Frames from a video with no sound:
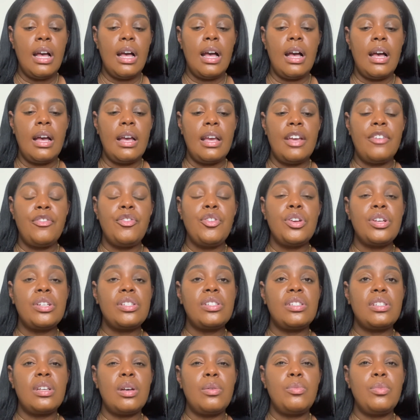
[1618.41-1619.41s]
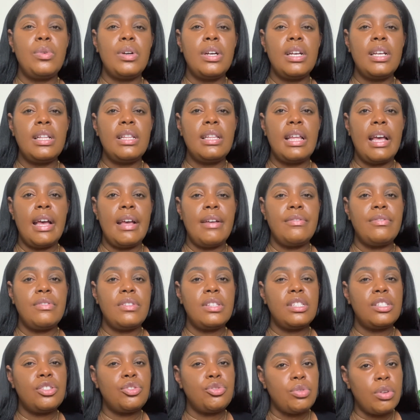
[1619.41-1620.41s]
If you're someone
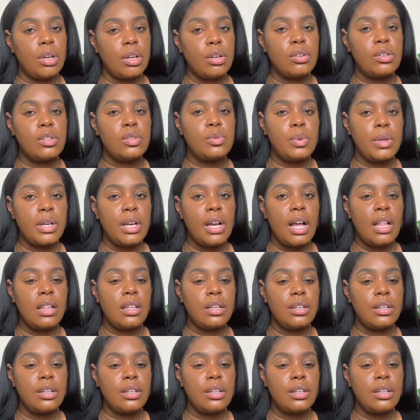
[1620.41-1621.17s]
that struggles with color